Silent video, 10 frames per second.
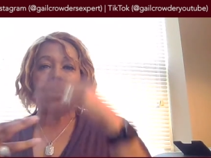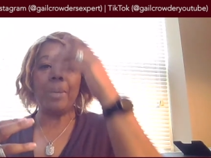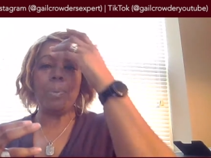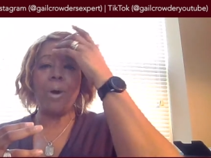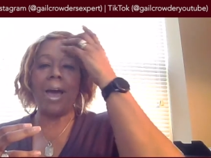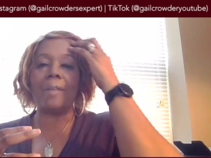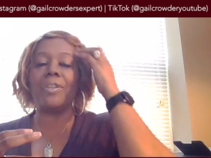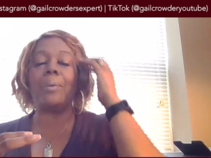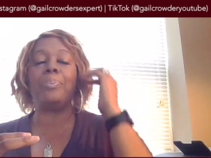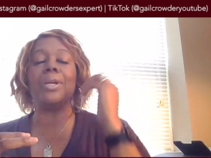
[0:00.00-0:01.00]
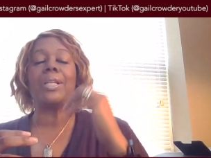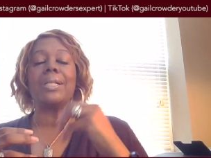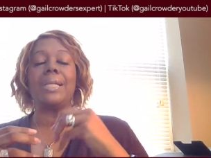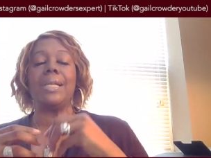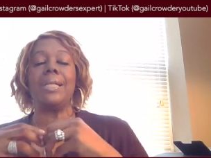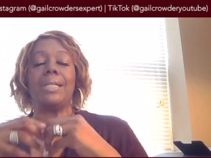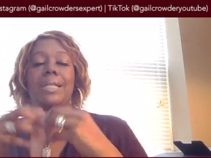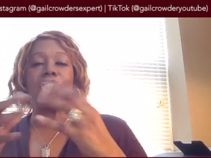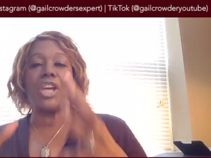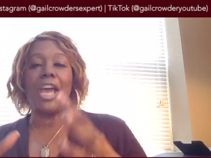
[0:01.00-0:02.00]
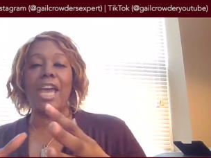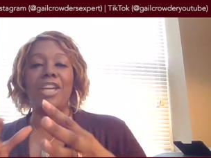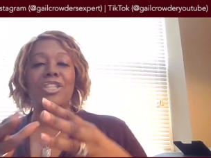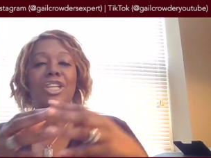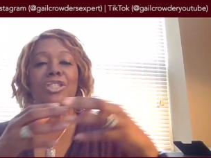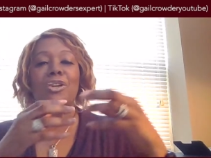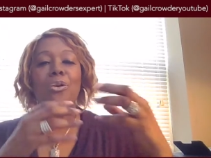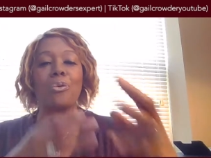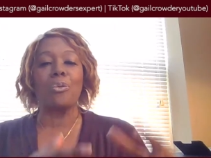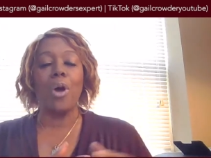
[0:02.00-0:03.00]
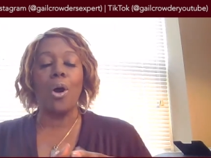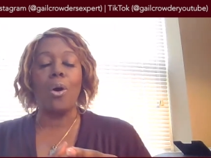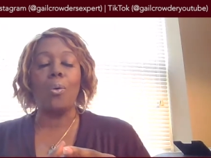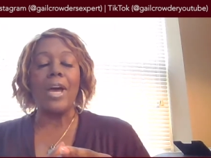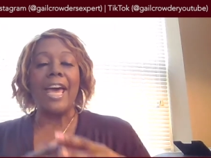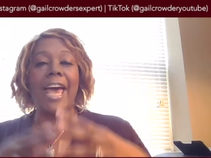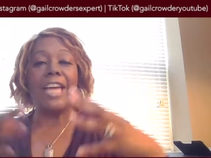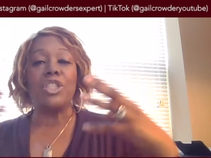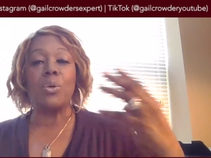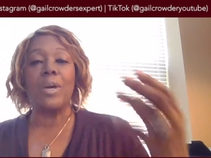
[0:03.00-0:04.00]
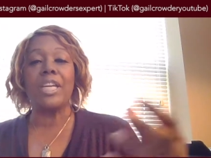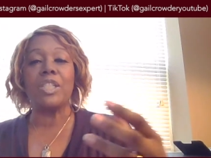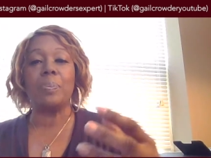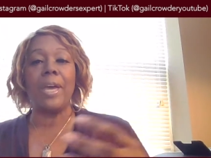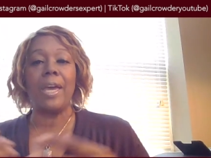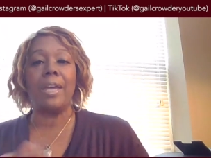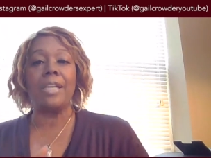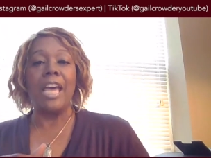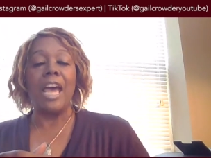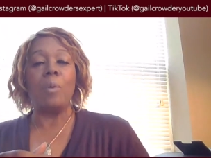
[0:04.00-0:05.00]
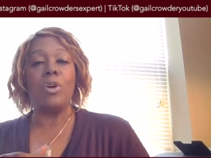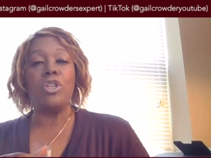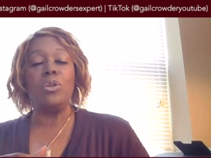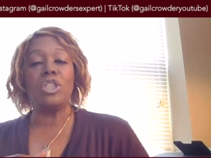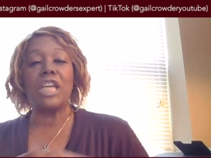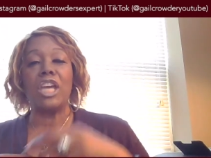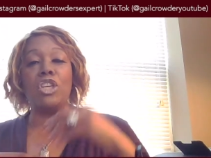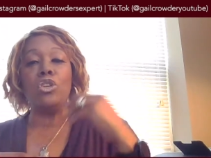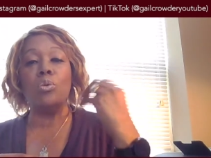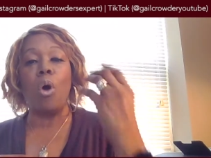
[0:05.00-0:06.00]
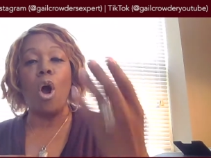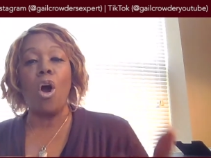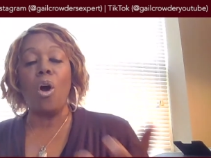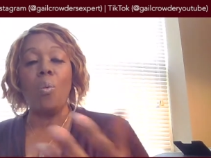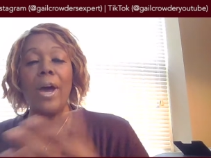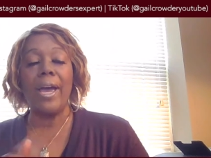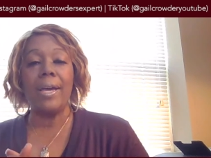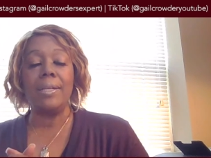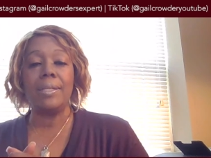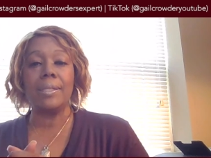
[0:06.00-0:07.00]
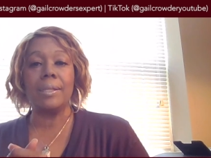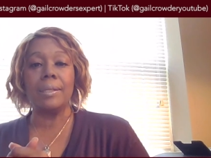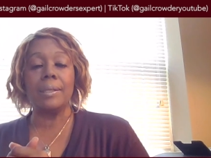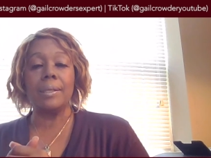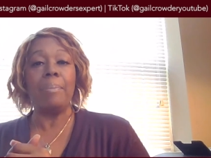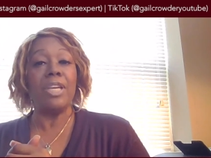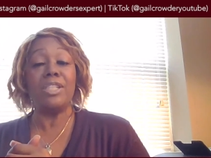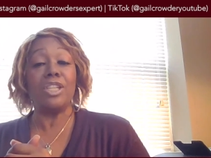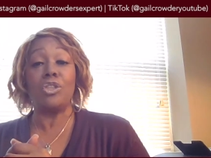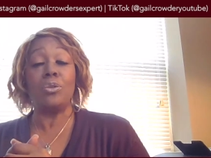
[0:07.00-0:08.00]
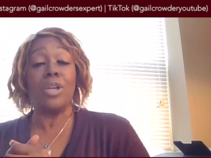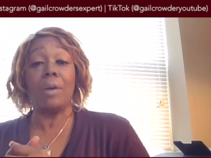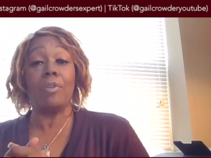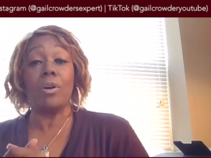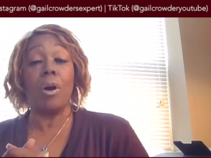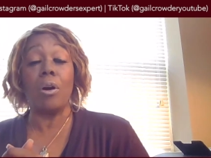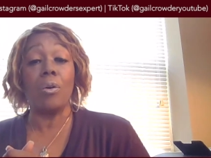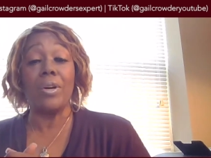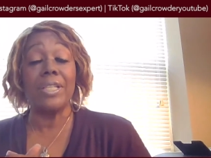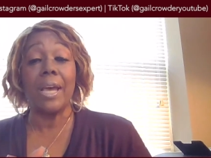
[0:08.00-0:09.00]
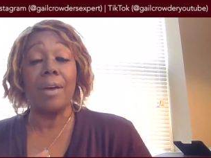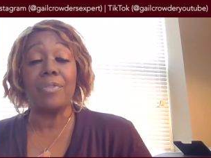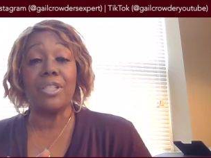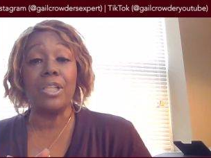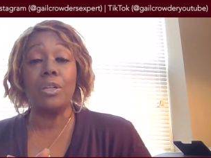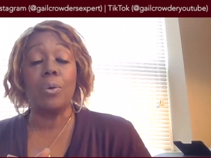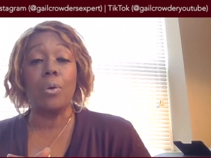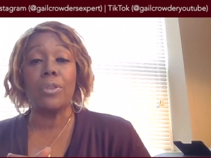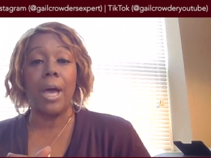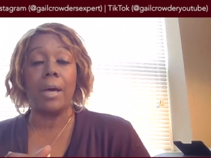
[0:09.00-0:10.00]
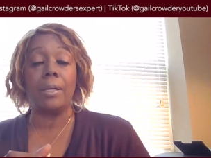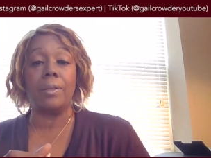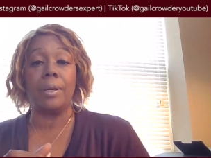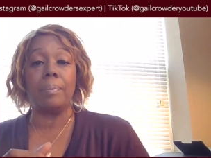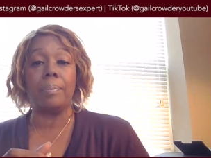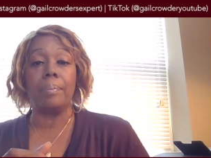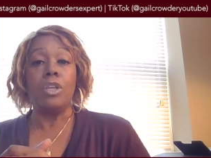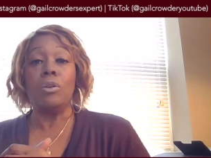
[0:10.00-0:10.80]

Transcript: People have the ability to change and to grow and to expand. And when you say you always, that means that you never are going to ever see growth out of them.